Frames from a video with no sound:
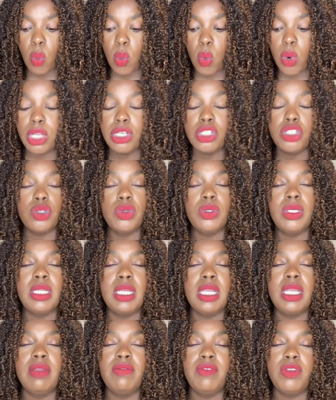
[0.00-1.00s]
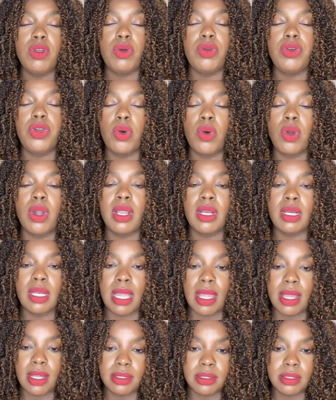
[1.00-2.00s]
Would you leave your door
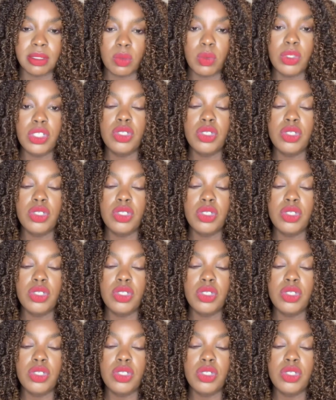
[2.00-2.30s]
unlocked?